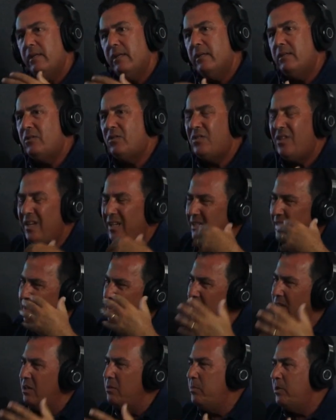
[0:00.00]
studying a
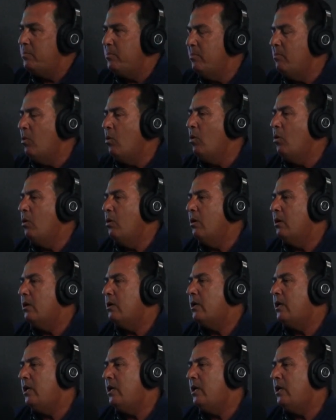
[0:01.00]
little bit more.